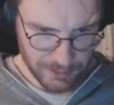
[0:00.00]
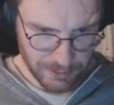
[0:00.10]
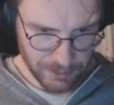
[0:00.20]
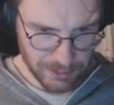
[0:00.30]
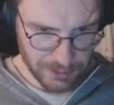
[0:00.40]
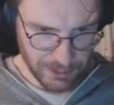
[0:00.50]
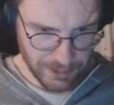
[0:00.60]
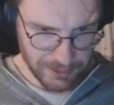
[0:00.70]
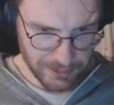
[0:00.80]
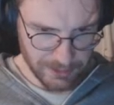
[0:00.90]
not the, yeah,
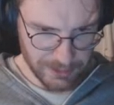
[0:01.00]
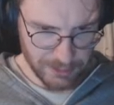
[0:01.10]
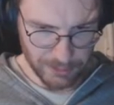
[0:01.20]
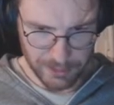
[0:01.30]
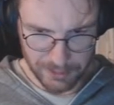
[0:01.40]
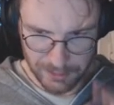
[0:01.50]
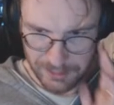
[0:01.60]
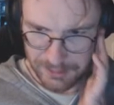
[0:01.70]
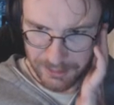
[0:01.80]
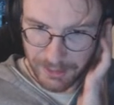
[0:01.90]
here, this one,
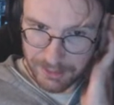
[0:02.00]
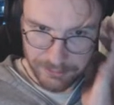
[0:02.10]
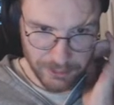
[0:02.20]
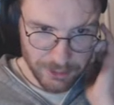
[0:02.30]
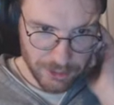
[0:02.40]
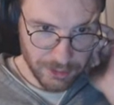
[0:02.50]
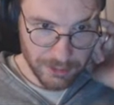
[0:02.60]
the, the rally version.